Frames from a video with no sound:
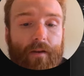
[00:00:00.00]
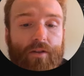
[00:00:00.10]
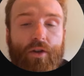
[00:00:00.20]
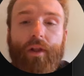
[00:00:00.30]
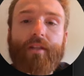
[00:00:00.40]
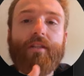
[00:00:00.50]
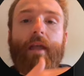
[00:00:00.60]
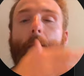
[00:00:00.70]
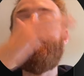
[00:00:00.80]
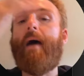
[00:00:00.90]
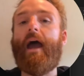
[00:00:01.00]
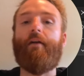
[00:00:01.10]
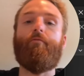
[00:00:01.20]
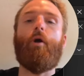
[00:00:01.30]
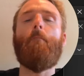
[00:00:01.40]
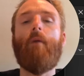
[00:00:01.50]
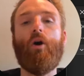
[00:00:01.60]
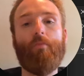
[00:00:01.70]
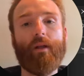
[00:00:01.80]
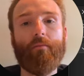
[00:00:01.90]
So let's step back for a
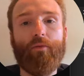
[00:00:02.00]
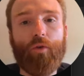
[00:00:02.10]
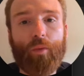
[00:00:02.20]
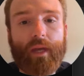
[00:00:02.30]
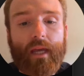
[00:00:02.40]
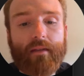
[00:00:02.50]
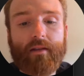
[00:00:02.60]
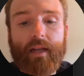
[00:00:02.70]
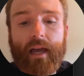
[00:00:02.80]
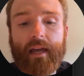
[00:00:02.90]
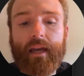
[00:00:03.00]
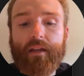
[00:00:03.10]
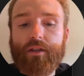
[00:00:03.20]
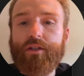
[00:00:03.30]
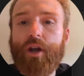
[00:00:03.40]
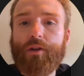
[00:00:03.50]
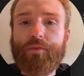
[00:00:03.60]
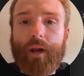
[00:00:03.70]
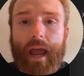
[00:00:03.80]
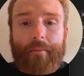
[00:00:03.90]
moment before we end today and just notice
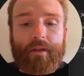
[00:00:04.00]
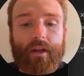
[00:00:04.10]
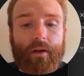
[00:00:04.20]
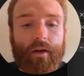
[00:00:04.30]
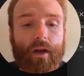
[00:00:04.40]
what happened here.